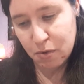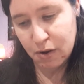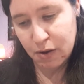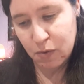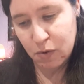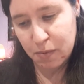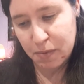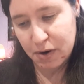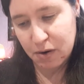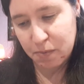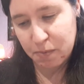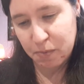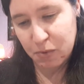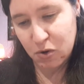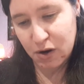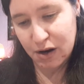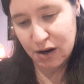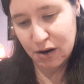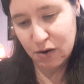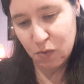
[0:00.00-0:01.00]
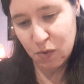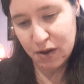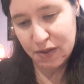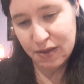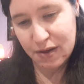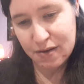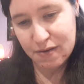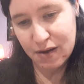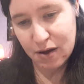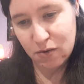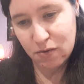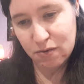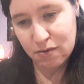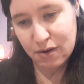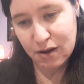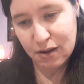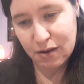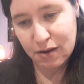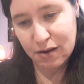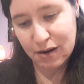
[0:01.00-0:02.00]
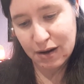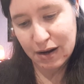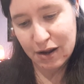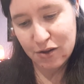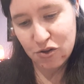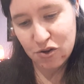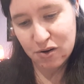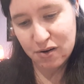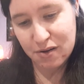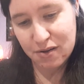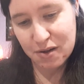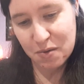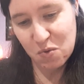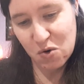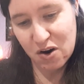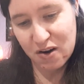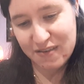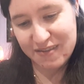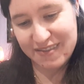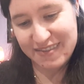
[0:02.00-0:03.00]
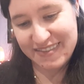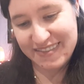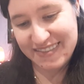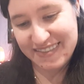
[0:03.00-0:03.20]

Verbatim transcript: Probably would have been a good idea to write these down, like a little legend somewhere.